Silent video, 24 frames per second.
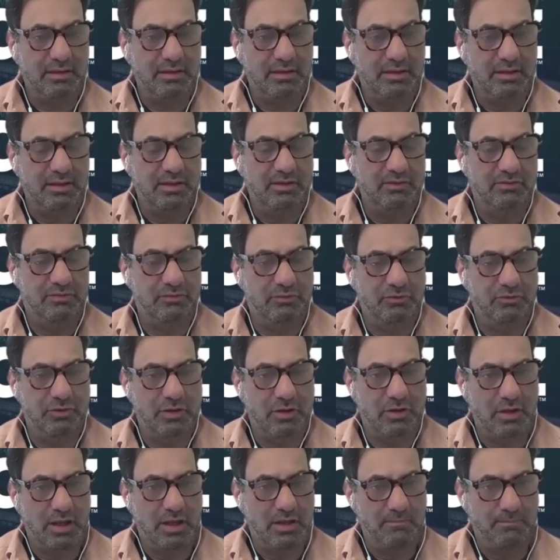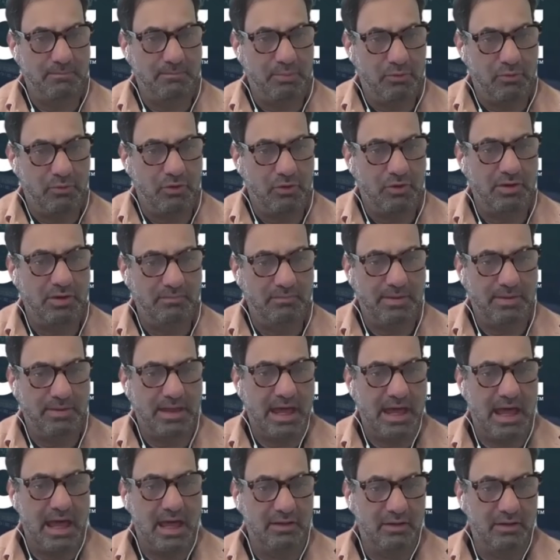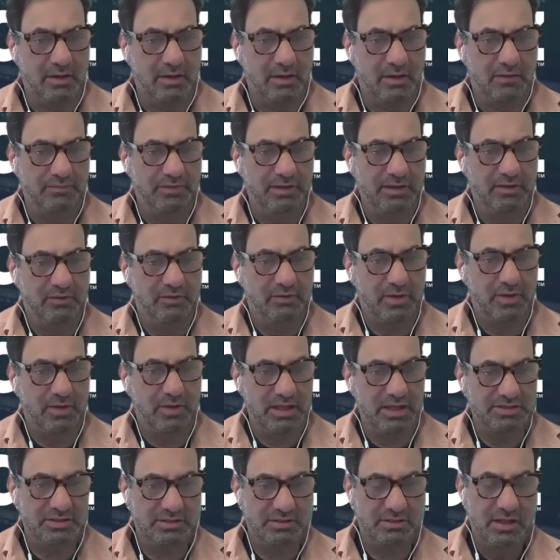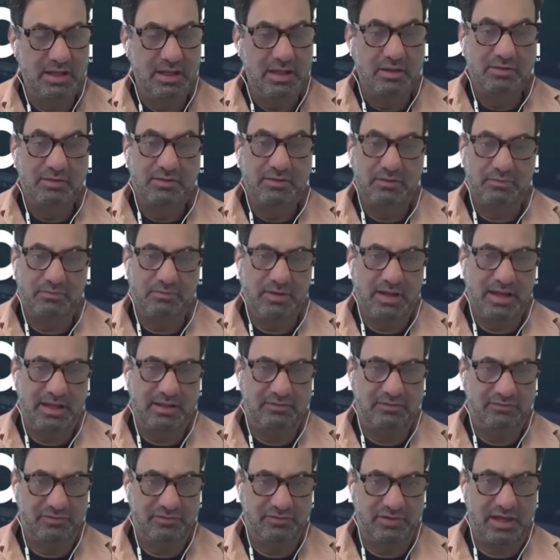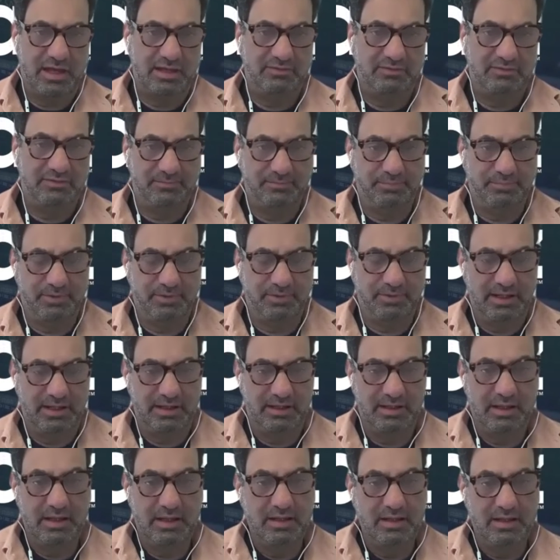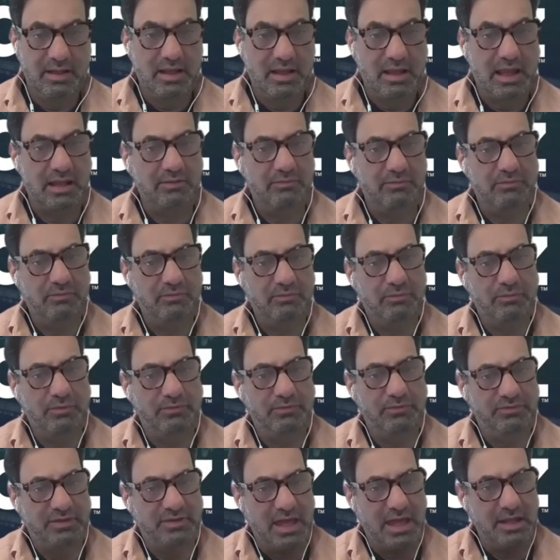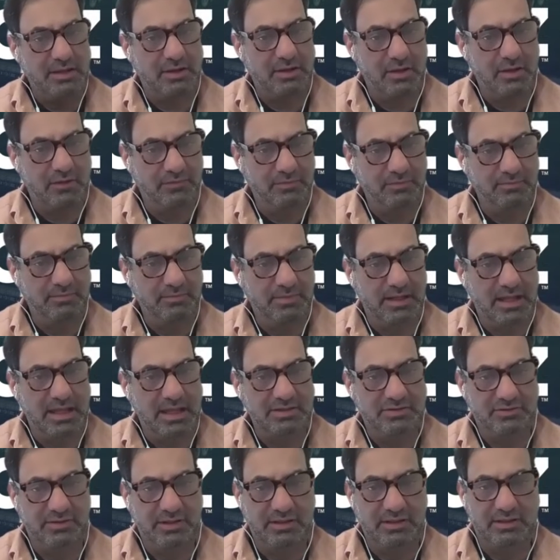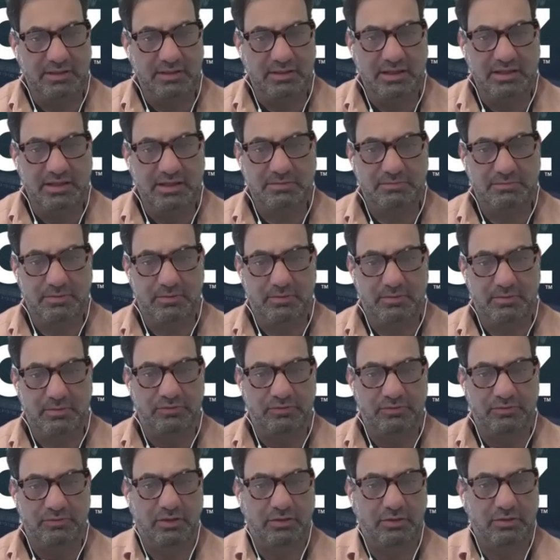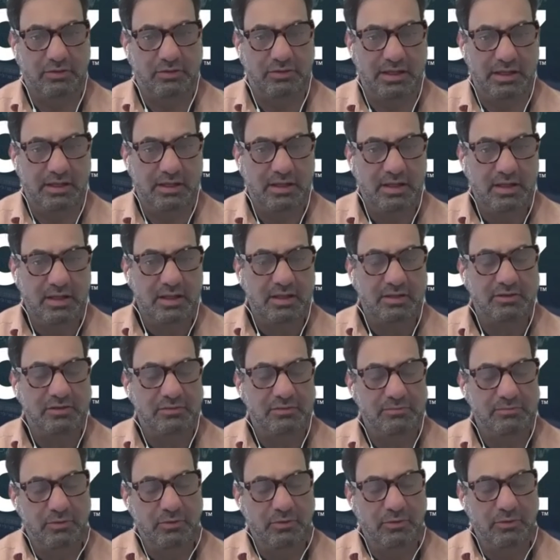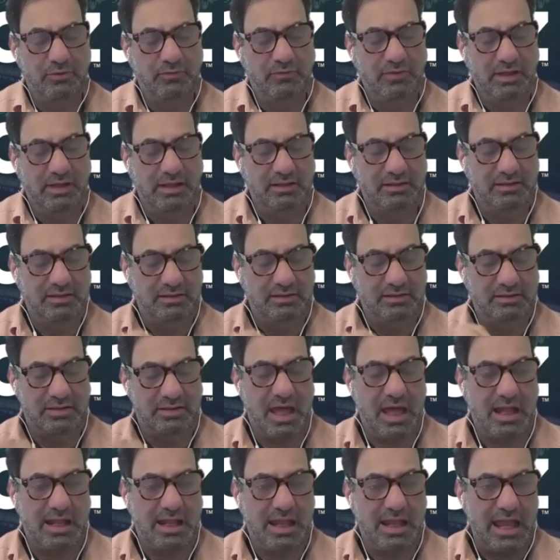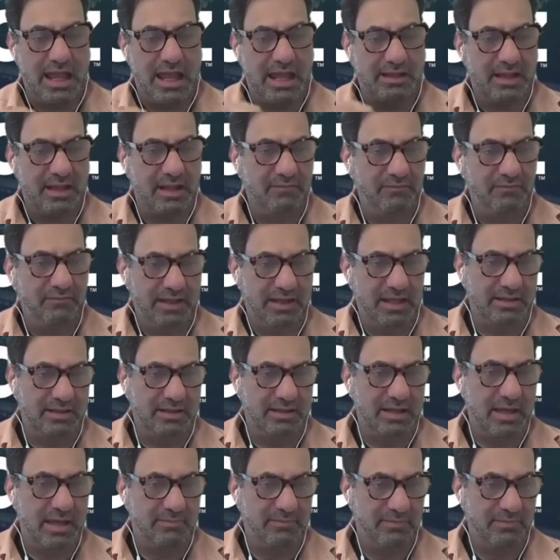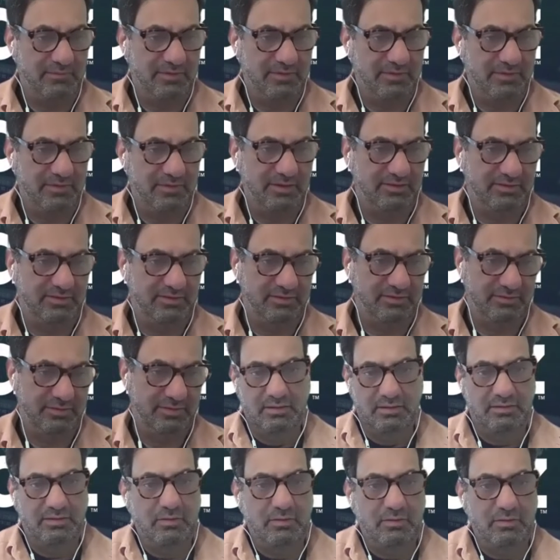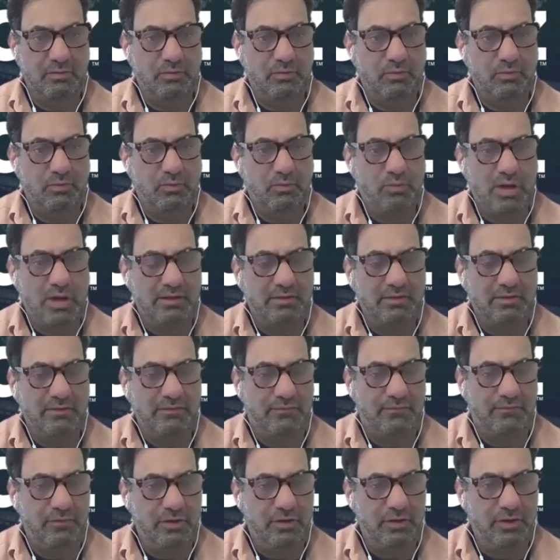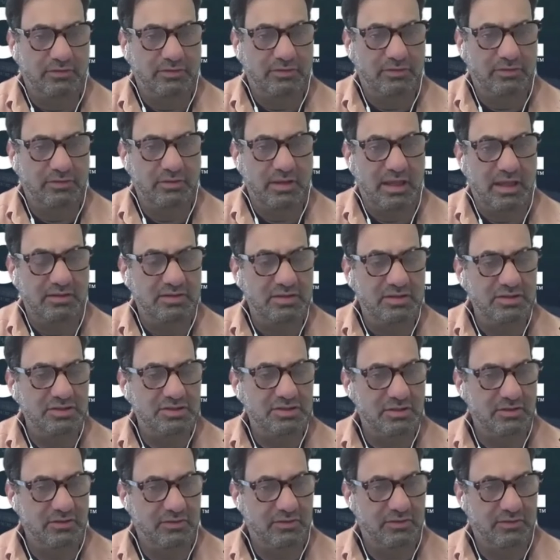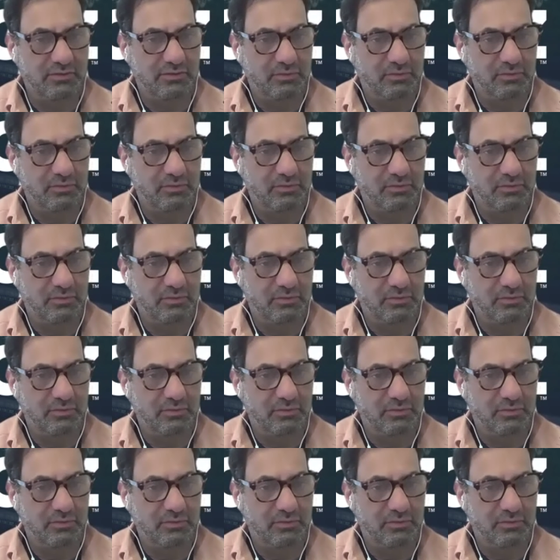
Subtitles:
is an important part of the equation that Raiz tries to bring. And we've started off in Malaysia and Indonesia, but we're also looking to move into Thailand and Vietnam very soon. So one of the first additions to the